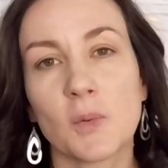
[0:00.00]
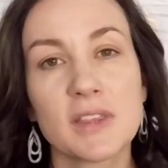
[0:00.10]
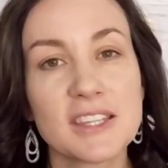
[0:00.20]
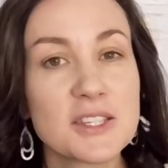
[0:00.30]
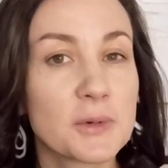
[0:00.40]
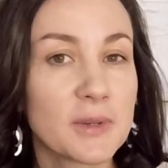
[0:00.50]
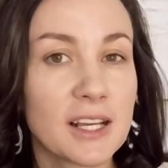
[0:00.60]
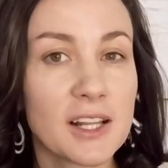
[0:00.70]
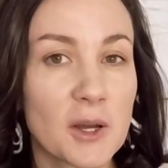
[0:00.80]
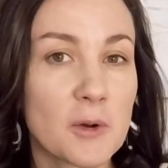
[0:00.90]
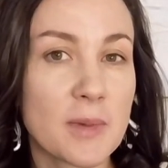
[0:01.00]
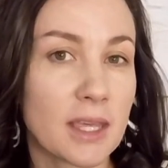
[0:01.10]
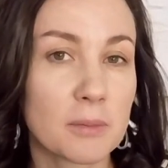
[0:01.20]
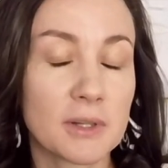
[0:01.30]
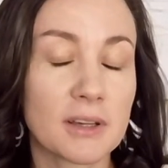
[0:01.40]
With this green glow
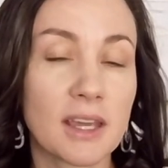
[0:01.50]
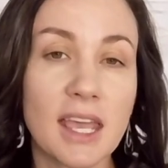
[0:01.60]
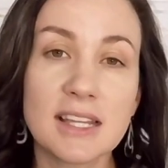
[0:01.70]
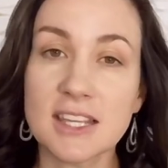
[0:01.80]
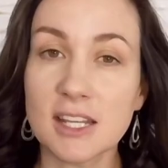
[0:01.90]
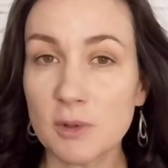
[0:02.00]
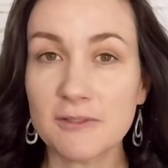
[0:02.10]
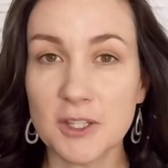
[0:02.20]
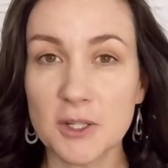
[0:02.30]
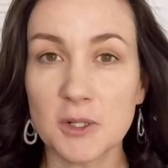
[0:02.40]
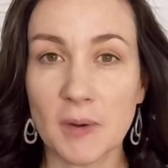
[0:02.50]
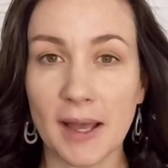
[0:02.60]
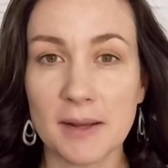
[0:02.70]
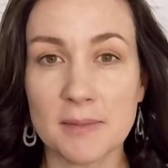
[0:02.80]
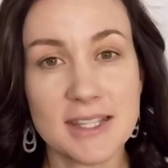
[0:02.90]
makeup look, it's in with a few new
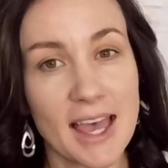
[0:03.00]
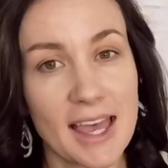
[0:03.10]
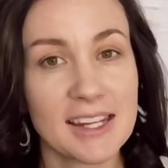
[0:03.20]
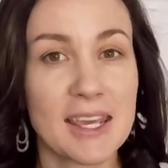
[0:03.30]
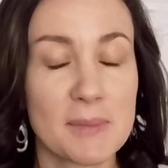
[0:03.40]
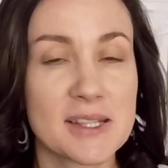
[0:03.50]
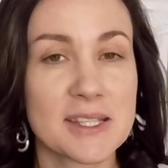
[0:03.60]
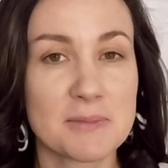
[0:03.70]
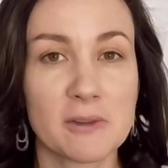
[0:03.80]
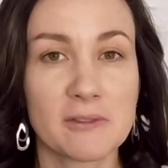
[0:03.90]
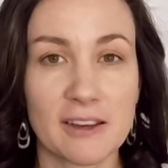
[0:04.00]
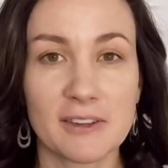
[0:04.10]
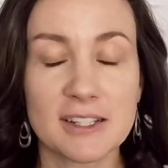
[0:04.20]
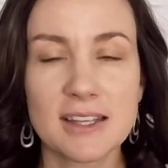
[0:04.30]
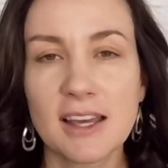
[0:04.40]
items and keeping some old
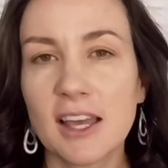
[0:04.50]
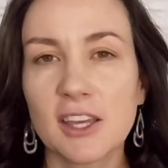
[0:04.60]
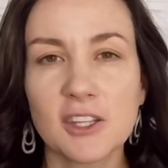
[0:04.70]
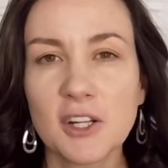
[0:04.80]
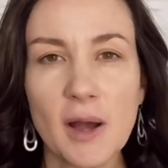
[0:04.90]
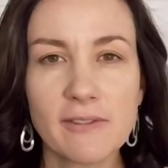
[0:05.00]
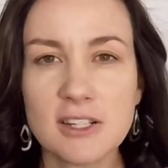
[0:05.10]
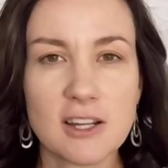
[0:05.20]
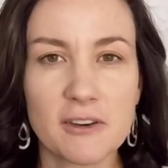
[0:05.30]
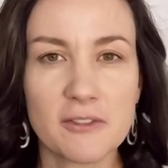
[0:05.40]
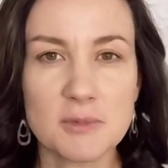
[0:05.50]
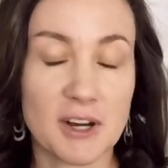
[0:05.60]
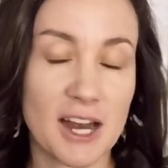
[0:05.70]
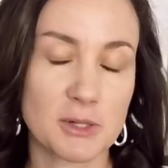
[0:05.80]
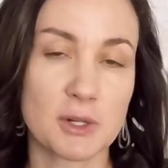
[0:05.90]
favorites. You don't have to start from
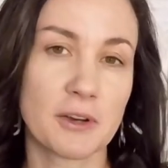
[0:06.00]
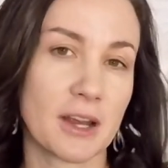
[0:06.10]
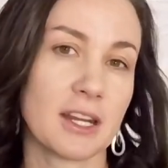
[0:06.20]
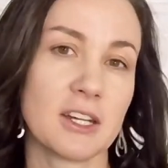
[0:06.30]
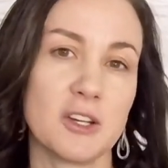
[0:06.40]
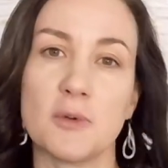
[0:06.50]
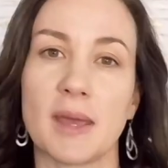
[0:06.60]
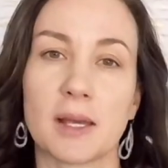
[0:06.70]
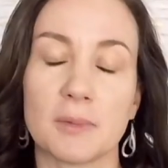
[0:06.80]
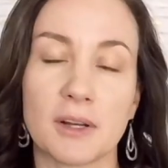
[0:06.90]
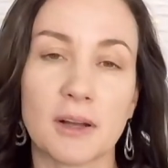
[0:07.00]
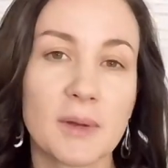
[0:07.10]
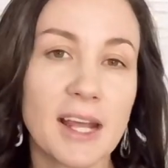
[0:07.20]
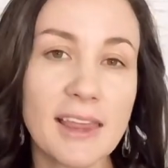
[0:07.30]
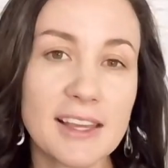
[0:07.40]
scratch when creating a new makeup look. What
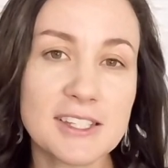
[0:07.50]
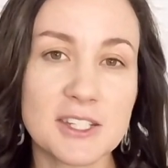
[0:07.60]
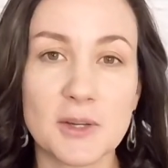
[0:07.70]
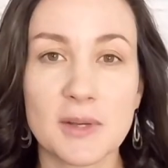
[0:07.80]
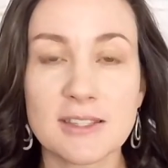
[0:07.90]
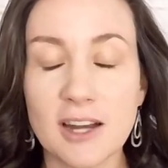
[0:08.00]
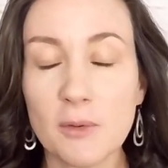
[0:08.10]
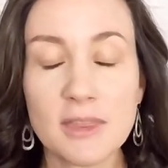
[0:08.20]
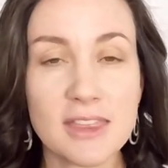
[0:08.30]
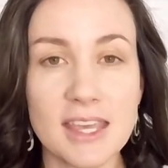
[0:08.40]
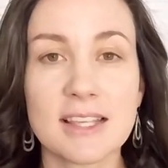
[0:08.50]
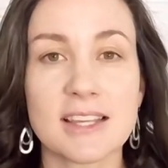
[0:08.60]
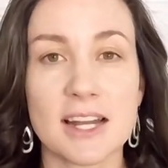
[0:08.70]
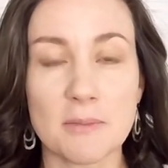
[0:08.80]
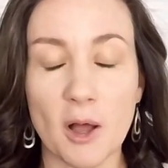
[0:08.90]
I like to do is start with the things
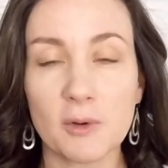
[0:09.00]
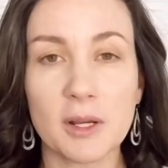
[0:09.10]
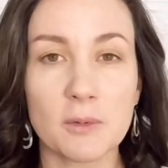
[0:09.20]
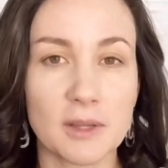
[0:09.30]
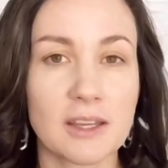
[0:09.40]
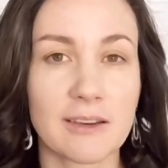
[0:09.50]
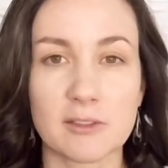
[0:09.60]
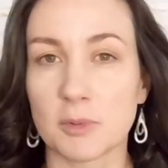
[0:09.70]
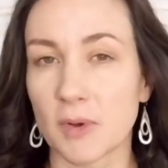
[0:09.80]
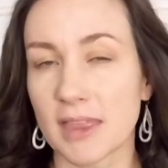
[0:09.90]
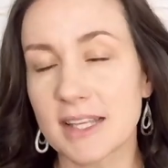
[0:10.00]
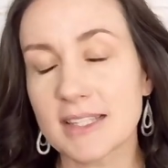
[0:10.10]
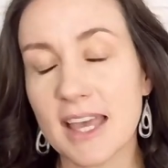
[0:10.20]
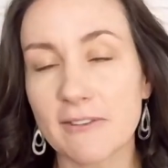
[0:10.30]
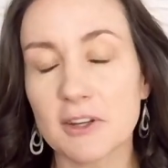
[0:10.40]
that I'm already really comfortable with, things
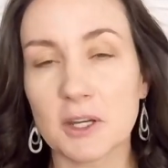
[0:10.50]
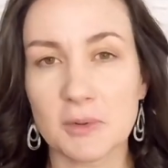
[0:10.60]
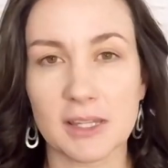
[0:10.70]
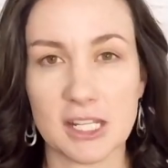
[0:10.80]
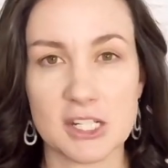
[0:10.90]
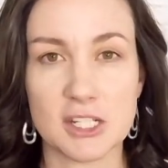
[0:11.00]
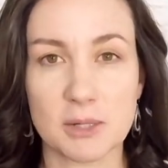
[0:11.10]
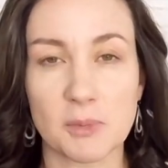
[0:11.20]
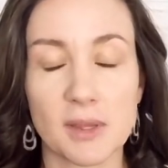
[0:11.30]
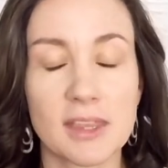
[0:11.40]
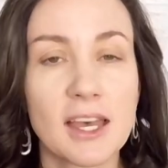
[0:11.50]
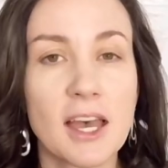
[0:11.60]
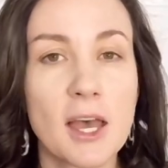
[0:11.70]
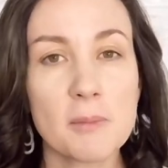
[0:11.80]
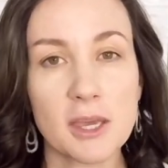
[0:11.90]
I have a good relationship with.
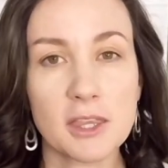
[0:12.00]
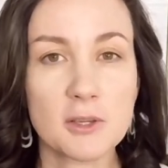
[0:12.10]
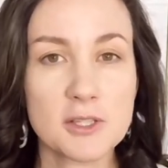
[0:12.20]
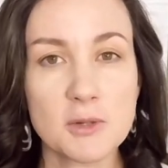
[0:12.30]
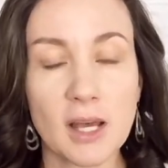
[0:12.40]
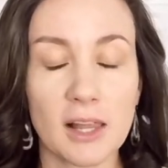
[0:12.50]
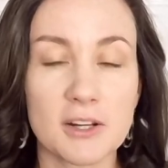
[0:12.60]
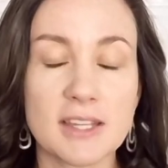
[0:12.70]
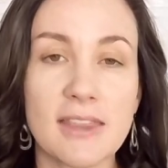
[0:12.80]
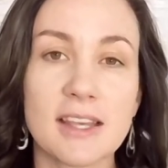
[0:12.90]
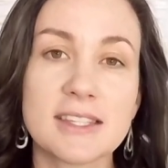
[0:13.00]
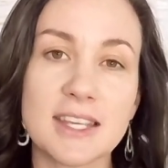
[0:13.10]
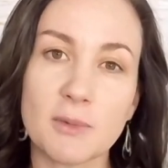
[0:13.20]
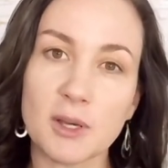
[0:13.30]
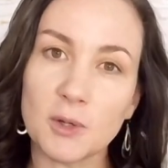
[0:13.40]
Pick those new colors and then
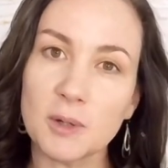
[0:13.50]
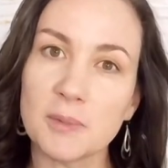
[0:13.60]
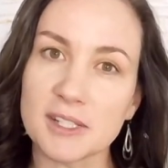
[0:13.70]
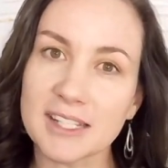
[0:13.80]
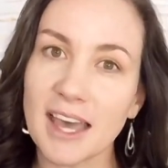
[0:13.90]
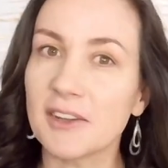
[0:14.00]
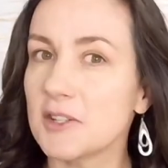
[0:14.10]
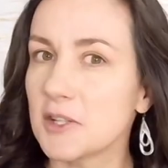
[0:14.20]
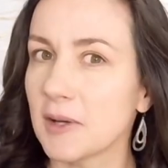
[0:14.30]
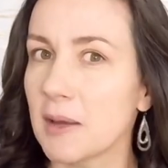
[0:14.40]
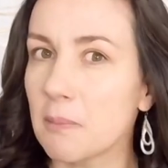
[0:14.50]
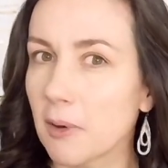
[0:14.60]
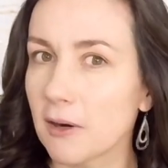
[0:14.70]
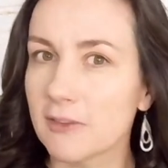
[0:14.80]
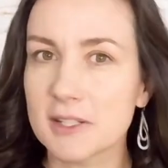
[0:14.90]
see what you can put together to create
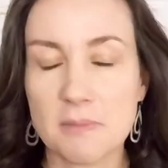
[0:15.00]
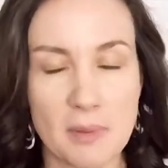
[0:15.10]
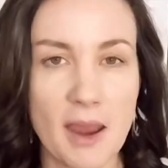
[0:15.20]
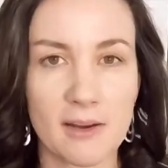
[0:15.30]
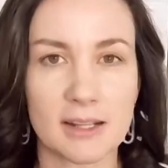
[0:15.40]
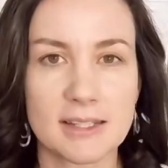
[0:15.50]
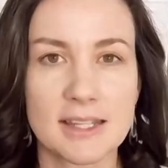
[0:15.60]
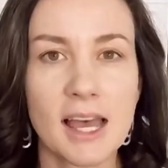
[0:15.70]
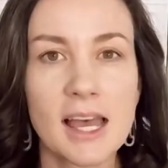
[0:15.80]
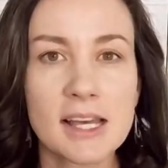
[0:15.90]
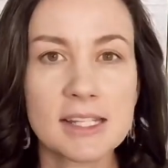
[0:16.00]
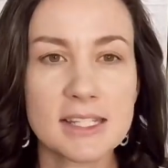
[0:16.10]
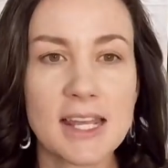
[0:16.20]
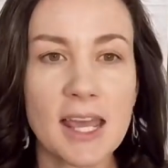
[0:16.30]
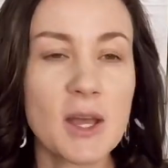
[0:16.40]
perfect pairings.
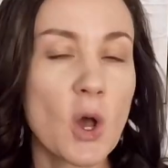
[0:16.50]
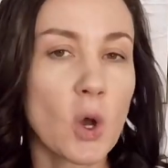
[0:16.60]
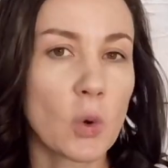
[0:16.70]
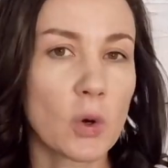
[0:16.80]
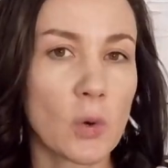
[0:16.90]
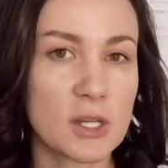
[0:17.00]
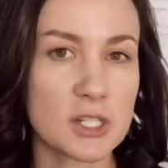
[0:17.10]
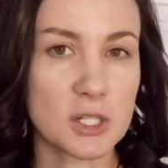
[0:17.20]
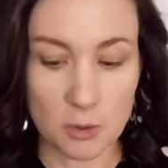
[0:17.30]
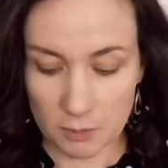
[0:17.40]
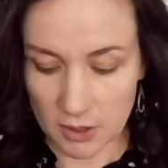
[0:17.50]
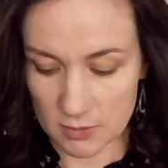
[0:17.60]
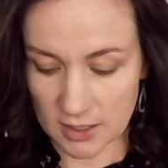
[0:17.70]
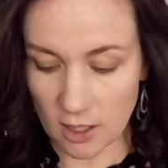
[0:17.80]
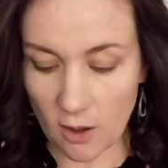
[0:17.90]
Today, we're going to be
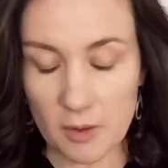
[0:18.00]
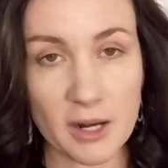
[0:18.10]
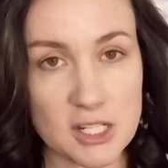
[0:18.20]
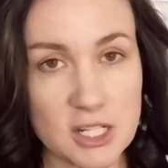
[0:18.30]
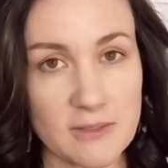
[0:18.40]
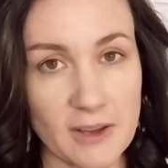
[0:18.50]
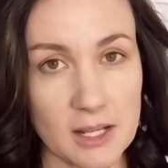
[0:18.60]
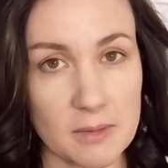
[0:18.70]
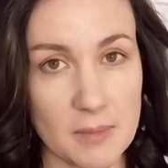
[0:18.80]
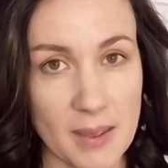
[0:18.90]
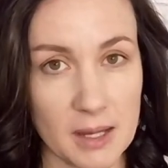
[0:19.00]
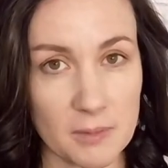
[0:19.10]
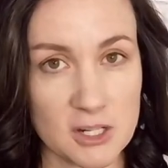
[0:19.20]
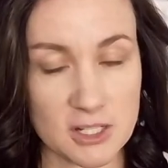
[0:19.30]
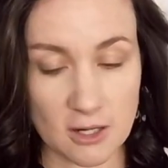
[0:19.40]
using all the brushes found in the Makeup
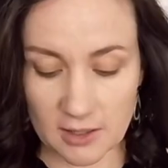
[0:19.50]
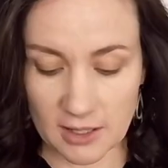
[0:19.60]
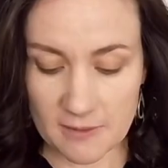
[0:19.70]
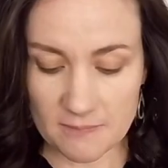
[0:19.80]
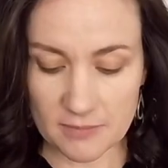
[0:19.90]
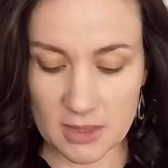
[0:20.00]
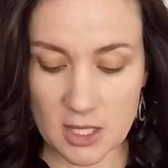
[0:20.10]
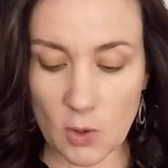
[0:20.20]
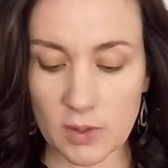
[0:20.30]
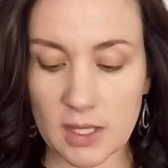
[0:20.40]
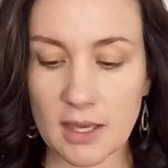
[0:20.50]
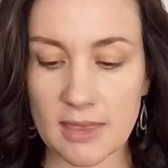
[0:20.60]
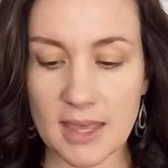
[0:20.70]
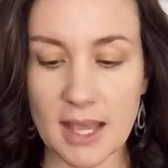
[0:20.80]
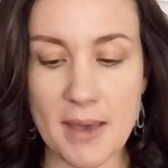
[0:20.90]
Brush Starter Kit. The only
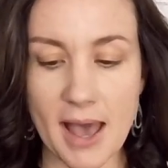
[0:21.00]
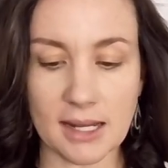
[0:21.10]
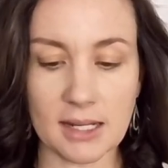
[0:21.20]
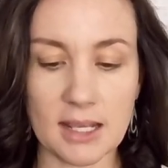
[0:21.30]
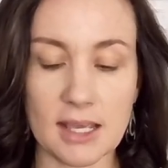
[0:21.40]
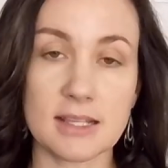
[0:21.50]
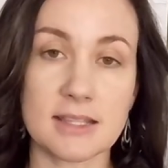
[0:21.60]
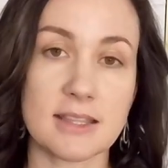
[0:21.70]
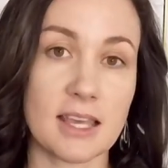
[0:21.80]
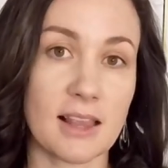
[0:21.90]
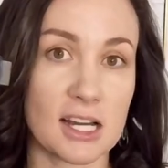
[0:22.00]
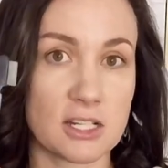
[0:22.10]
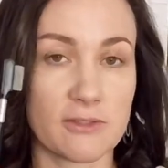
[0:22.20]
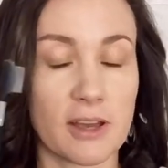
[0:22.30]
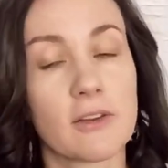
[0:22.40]
thing I'm adding is the lash
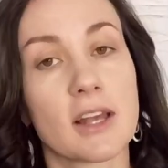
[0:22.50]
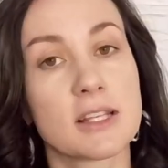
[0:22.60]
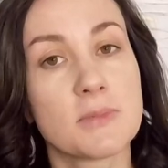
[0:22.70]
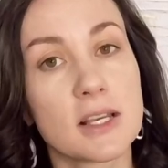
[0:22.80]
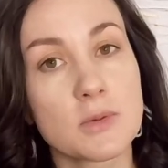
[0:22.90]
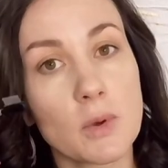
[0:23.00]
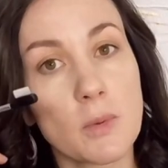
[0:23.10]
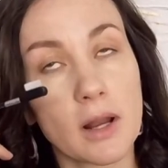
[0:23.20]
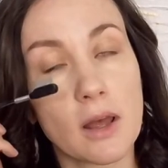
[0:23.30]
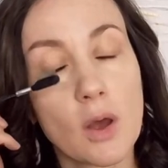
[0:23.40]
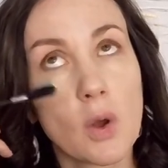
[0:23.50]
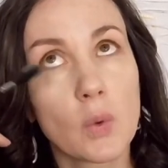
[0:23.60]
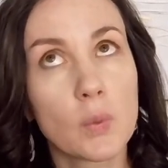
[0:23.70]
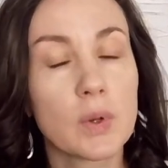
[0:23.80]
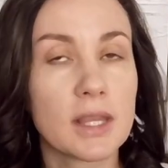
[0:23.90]
definer. That's because we want to
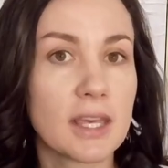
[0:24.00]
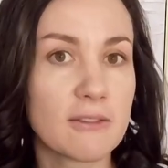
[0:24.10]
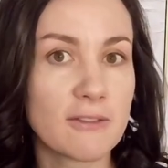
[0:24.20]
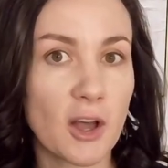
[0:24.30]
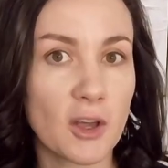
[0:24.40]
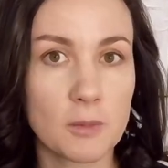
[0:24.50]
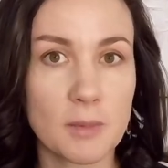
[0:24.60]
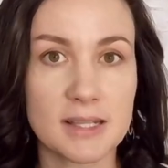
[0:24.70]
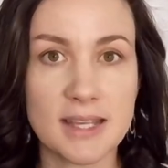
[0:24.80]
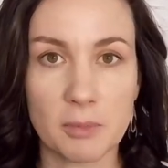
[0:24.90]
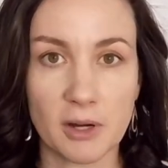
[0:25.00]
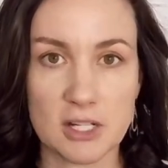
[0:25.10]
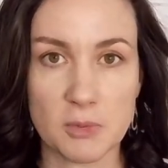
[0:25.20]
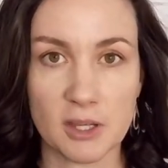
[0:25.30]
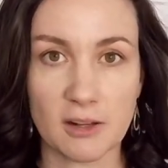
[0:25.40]
really get volume and
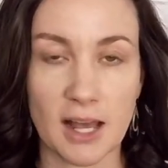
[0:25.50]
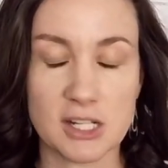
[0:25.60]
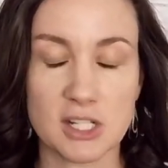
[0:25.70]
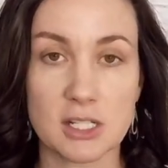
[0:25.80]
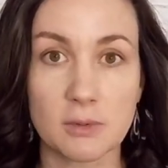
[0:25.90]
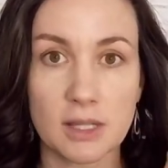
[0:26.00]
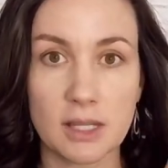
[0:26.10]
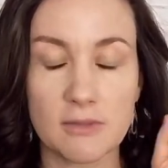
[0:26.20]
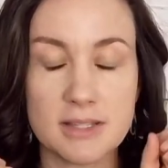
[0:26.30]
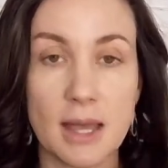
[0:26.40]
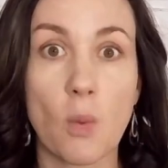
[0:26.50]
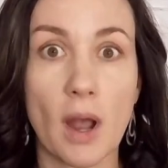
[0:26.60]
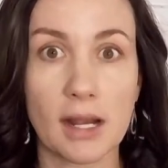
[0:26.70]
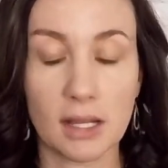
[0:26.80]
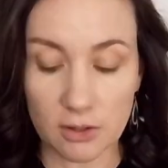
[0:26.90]
separation with our lashes to really give us that
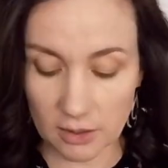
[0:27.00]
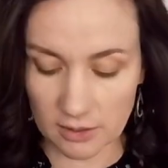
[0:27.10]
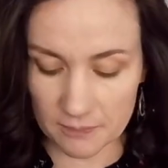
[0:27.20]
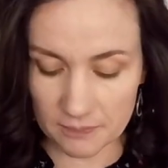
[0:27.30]
wide-eyed look.